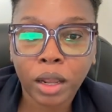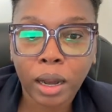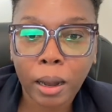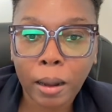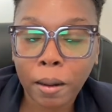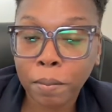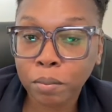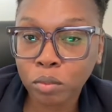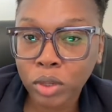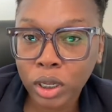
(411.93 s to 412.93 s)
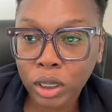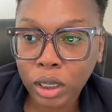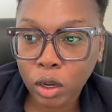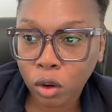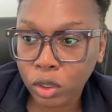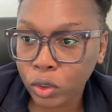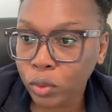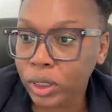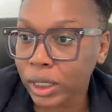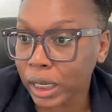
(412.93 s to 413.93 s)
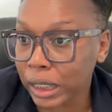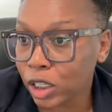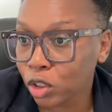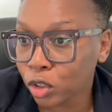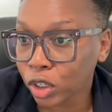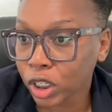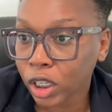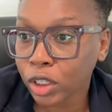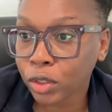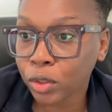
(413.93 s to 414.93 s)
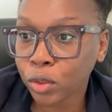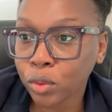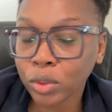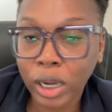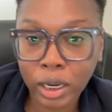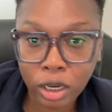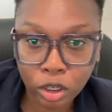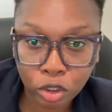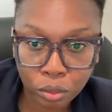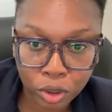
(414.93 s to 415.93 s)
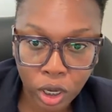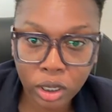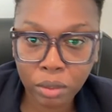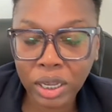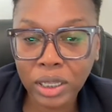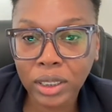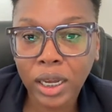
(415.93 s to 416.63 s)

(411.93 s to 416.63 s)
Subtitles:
Um, they also send instructions to you that there are some documents